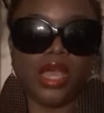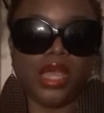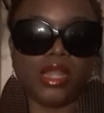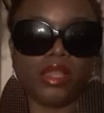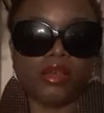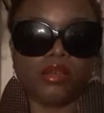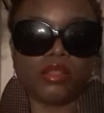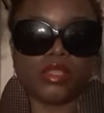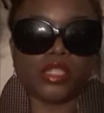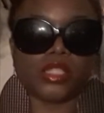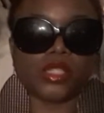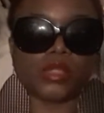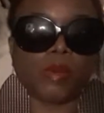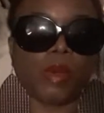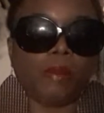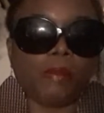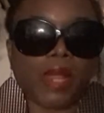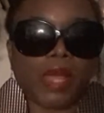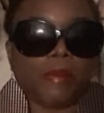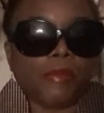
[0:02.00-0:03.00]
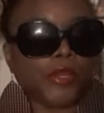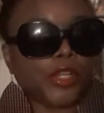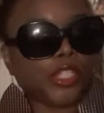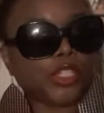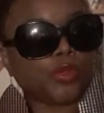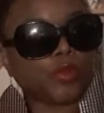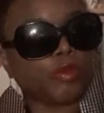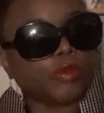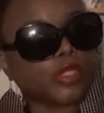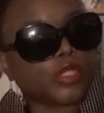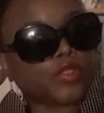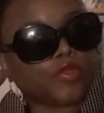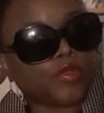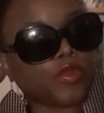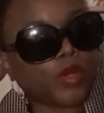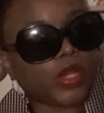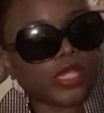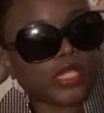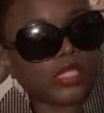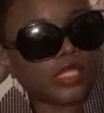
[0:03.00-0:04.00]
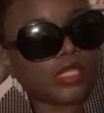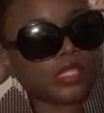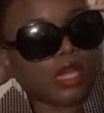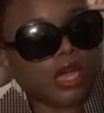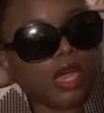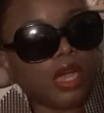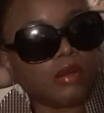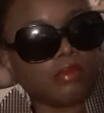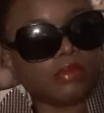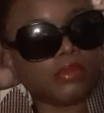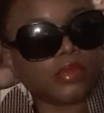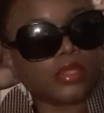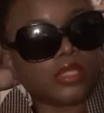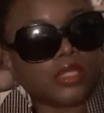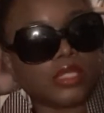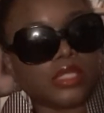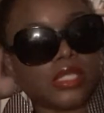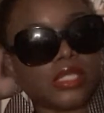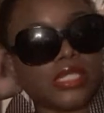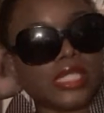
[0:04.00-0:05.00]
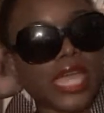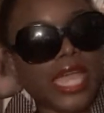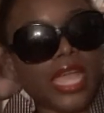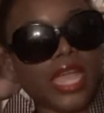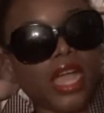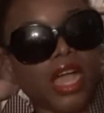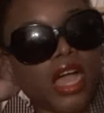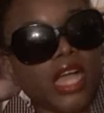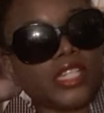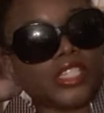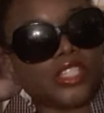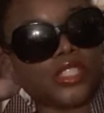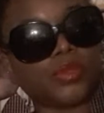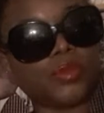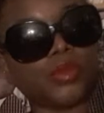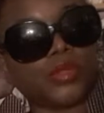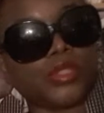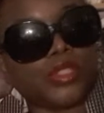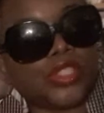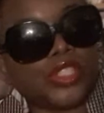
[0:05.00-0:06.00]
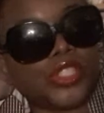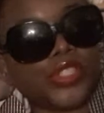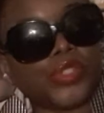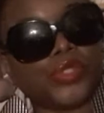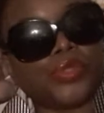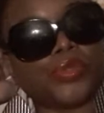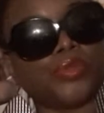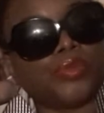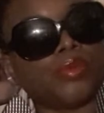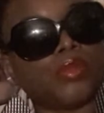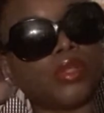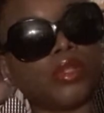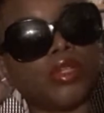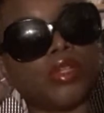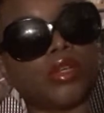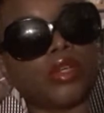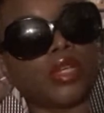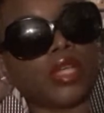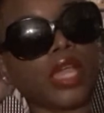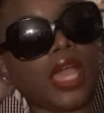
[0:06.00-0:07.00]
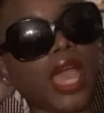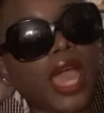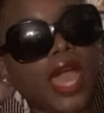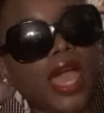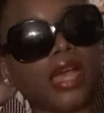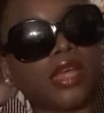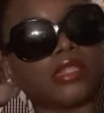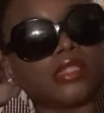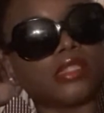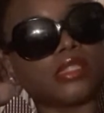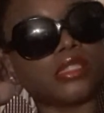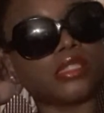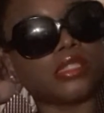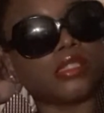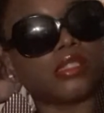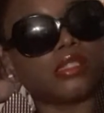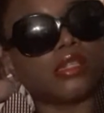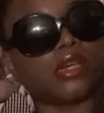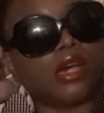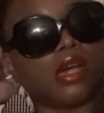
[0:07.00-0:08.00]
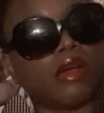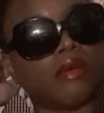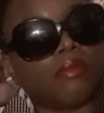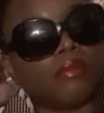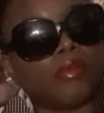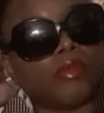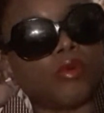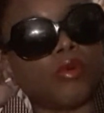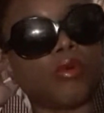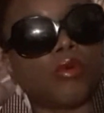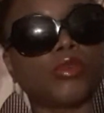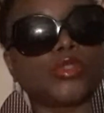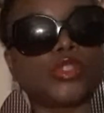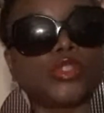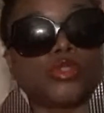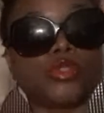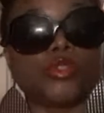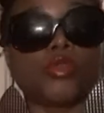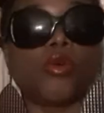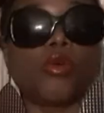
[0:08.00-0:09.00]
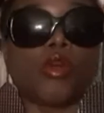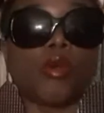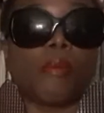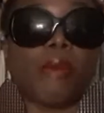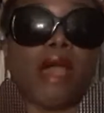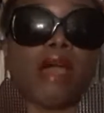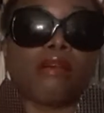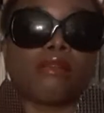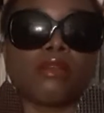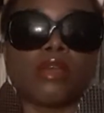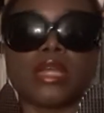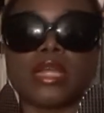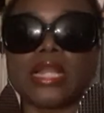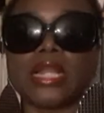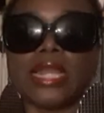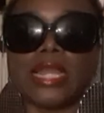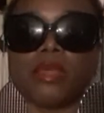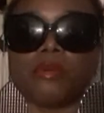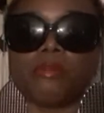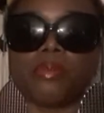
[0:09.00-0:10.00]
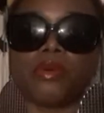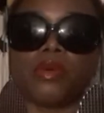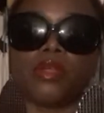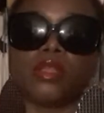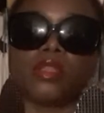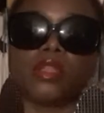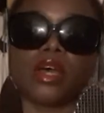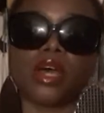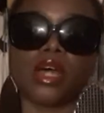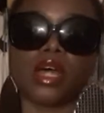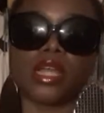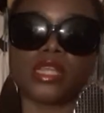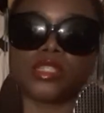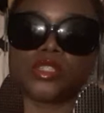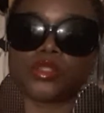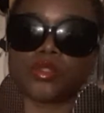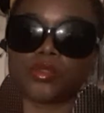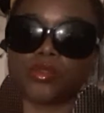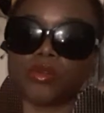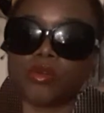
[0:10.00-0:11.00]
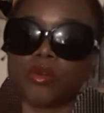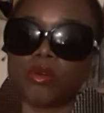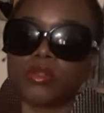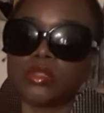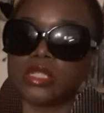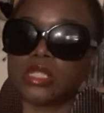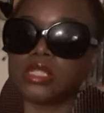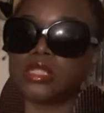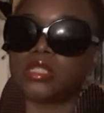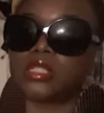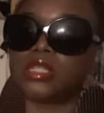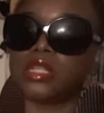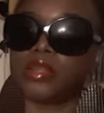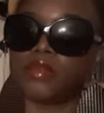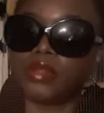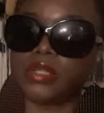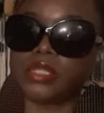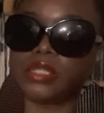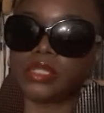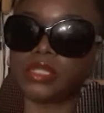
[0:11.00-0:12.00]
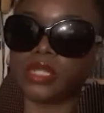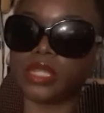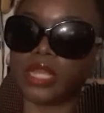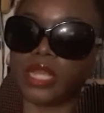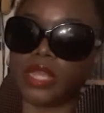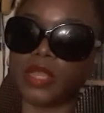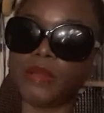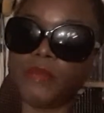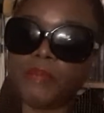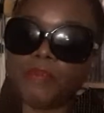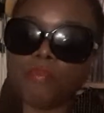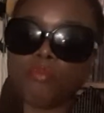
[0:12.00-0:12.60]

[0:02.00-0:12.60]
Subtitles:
Hello, this is One Black British Woman's Voice. Today I just want to look at or to talk about a clip that I saw on the internet recently.